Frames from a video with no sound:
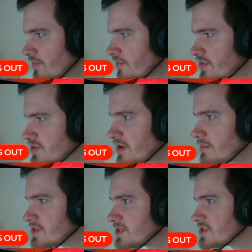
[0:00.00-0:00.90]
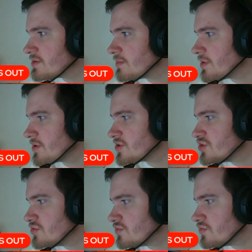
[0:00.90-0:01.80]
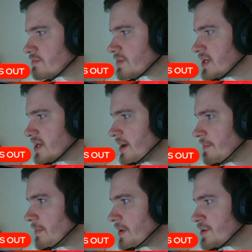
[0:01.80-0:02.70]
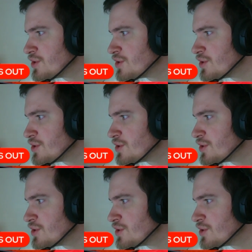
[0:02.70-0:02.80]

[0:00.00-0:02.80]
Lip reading: What time is it tomorrow? 2 p.m.